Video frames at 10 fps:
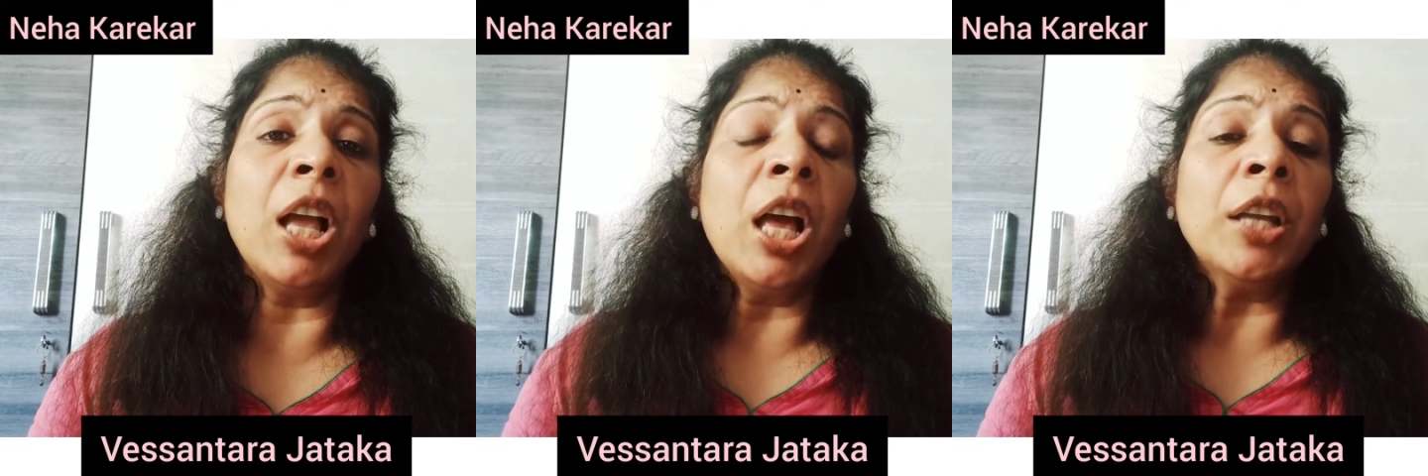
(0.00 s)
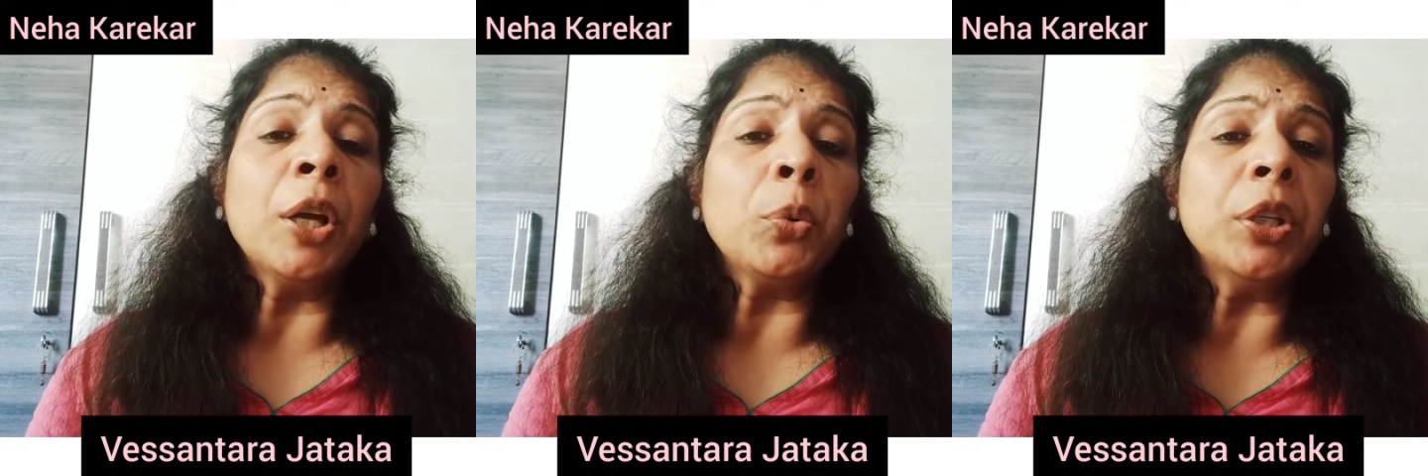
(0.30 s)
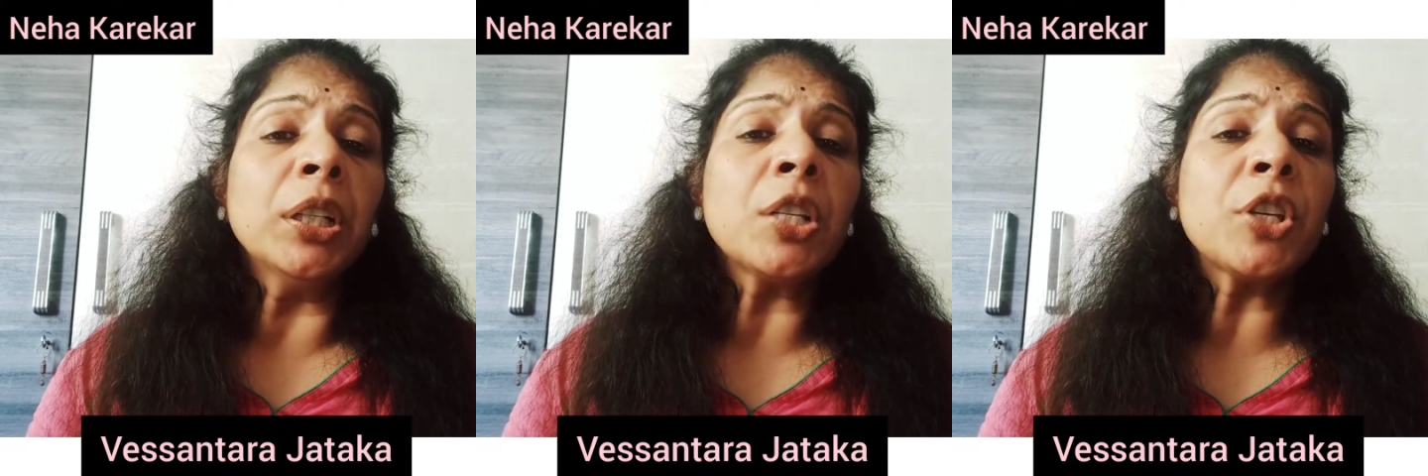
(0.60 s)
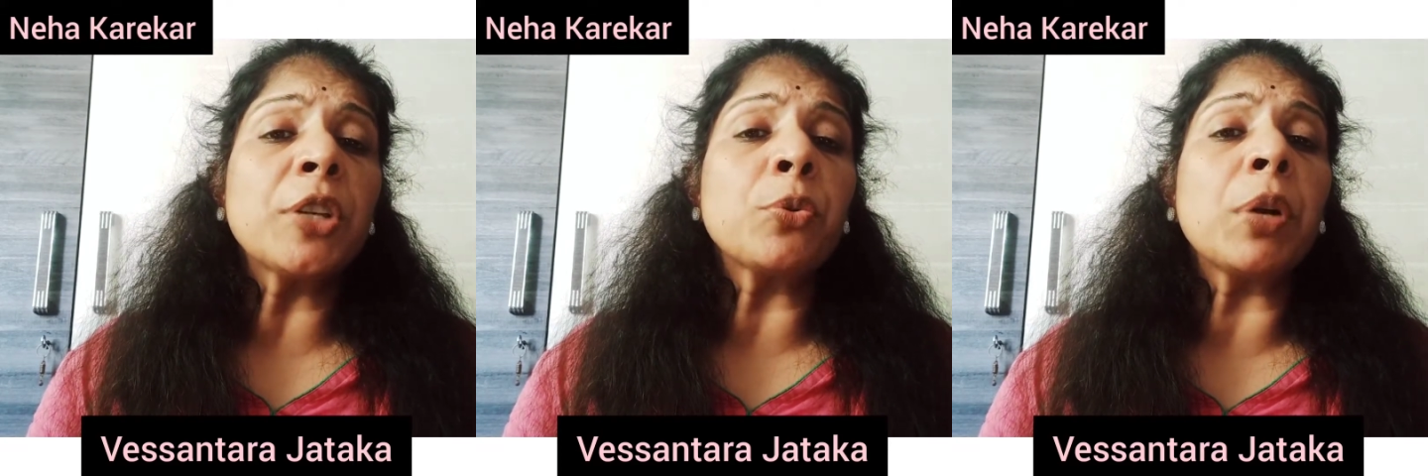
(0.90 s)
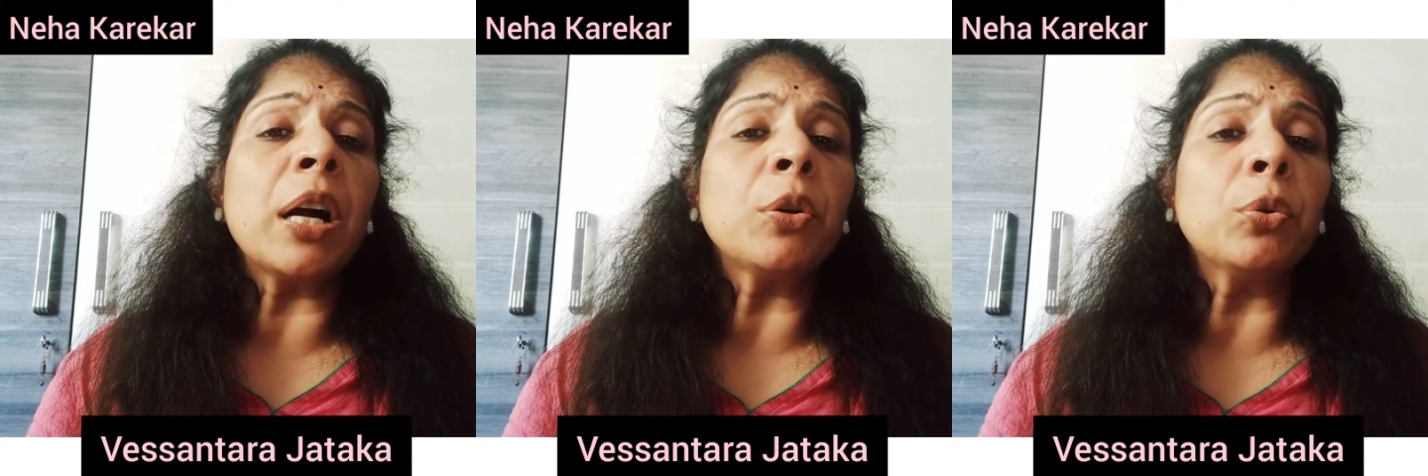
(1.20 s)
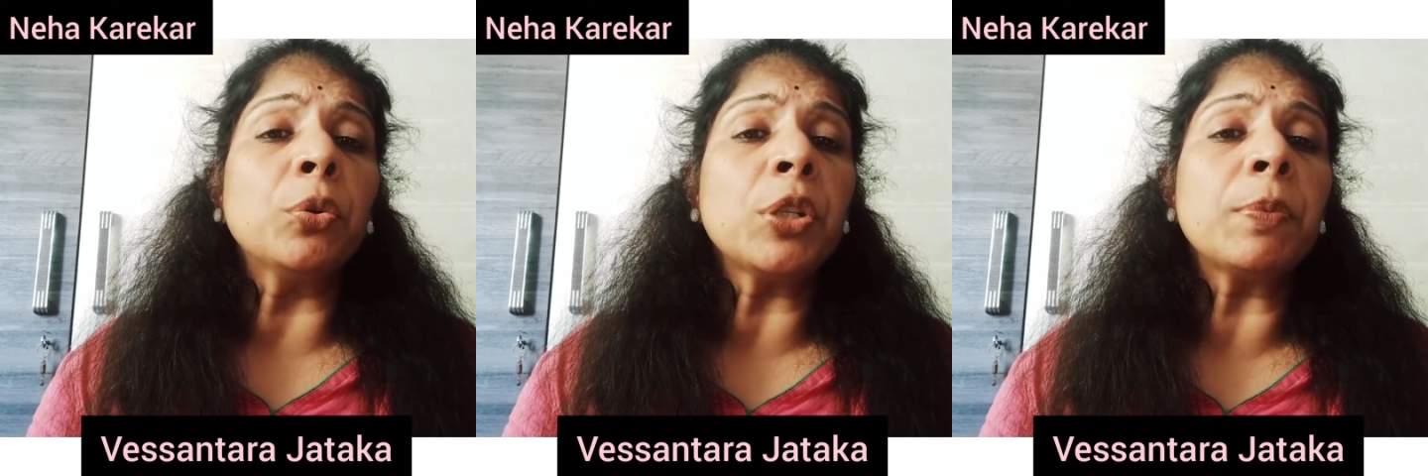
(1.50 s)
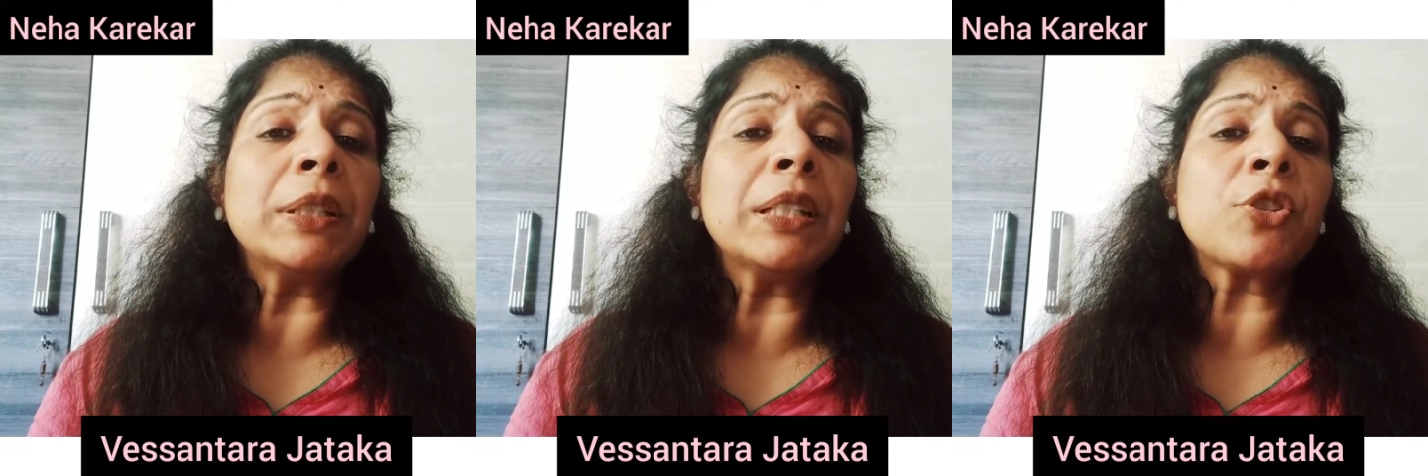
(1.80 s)
now here Jejuka goes
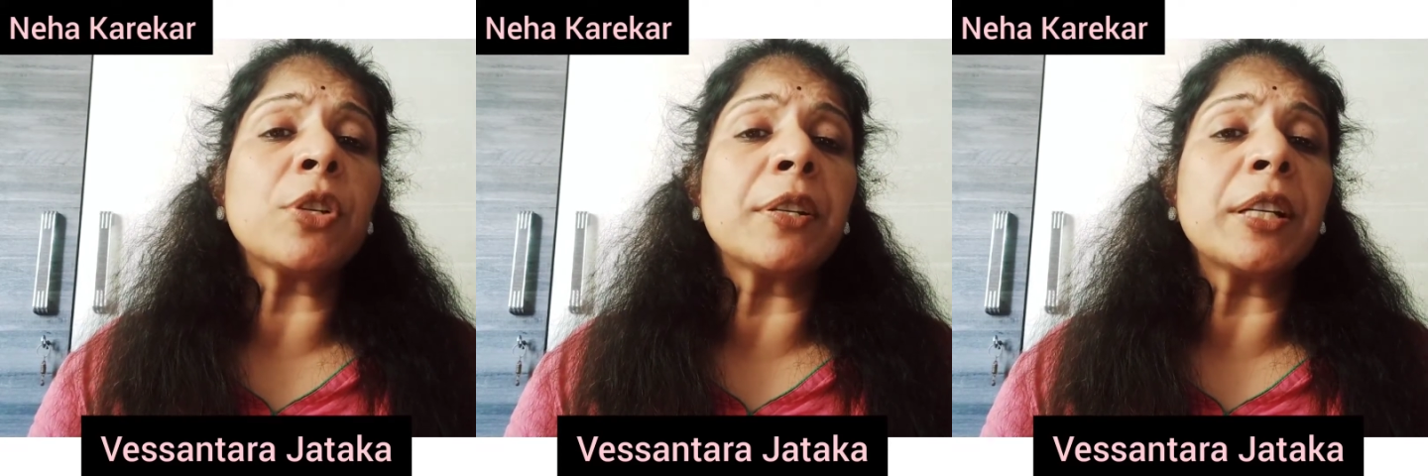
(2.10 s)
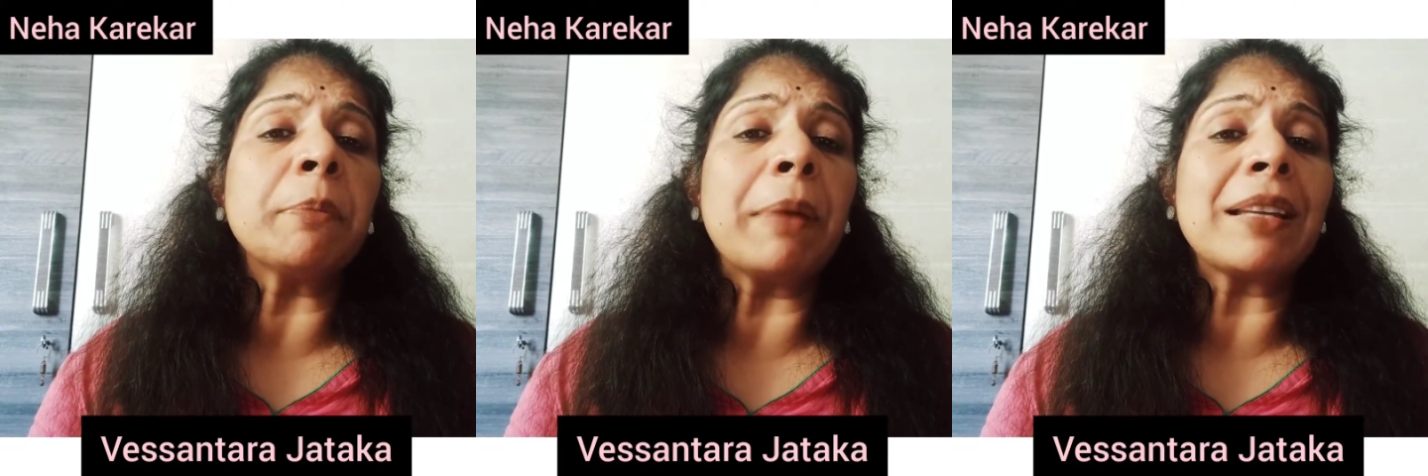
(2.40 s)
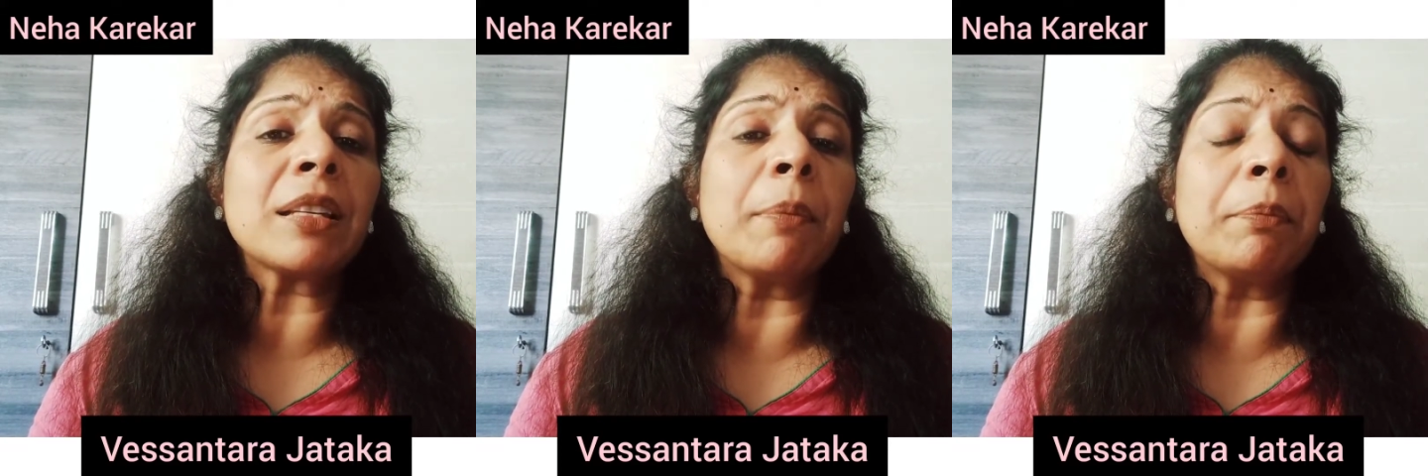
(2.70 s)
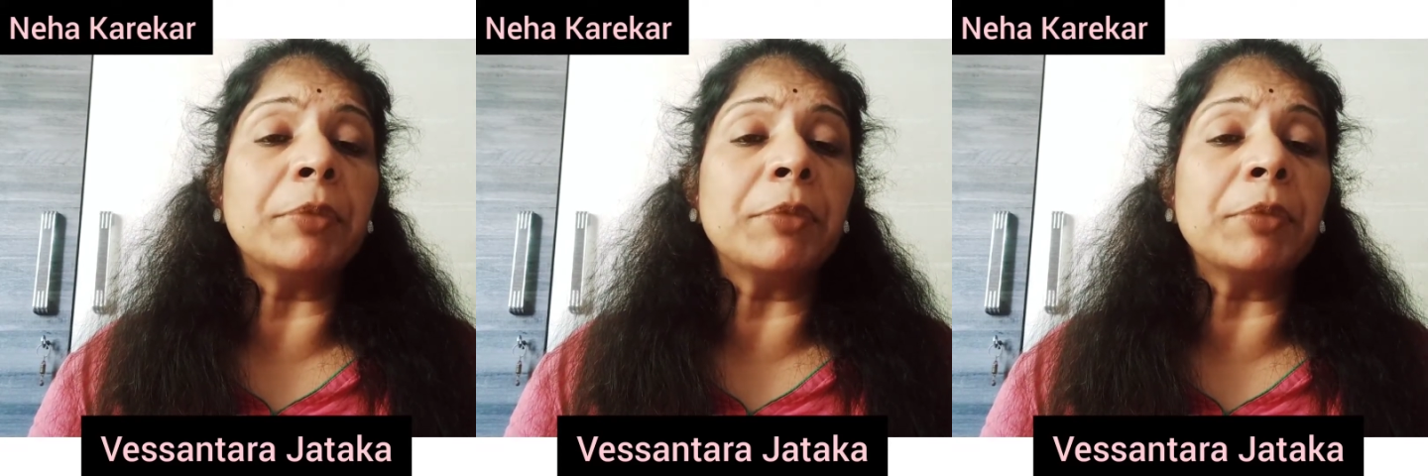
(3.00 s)
with the children but